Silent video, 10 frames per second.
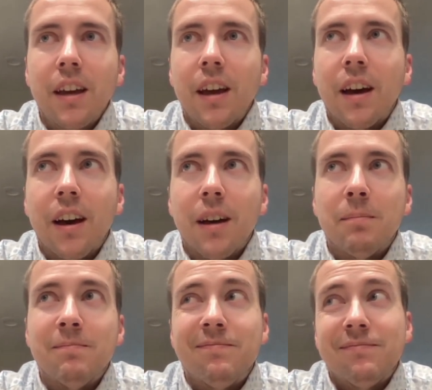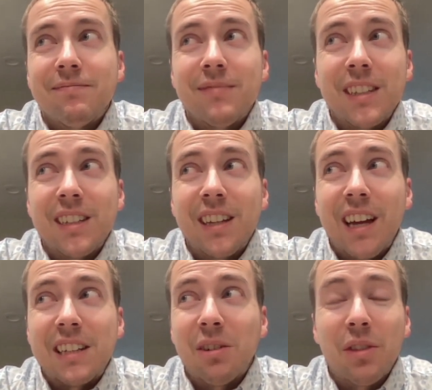I
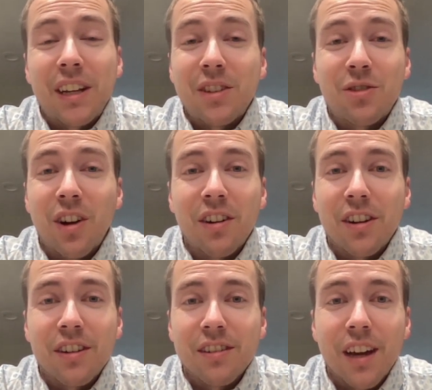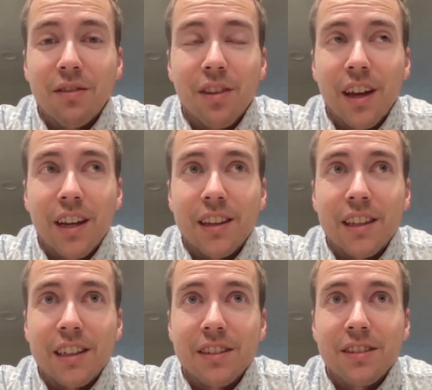don't think it's stronger after that. I
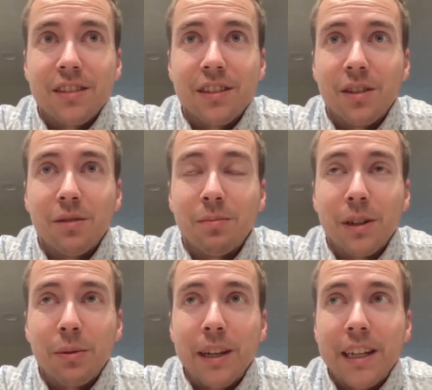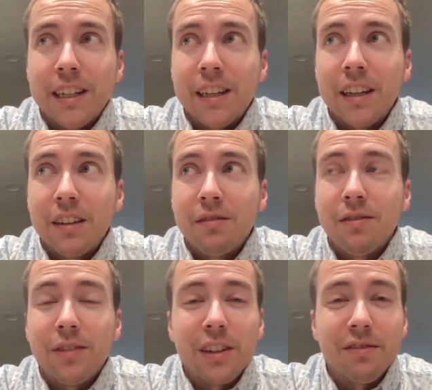think it's still pretty weak and
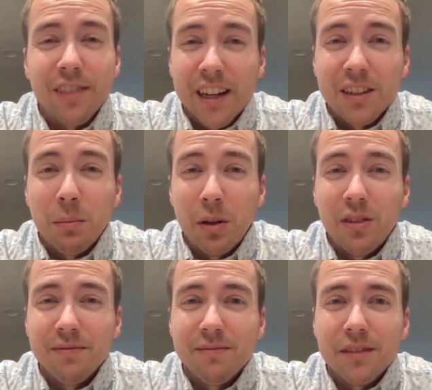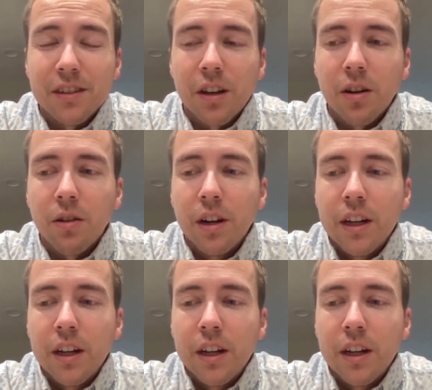very flexible. So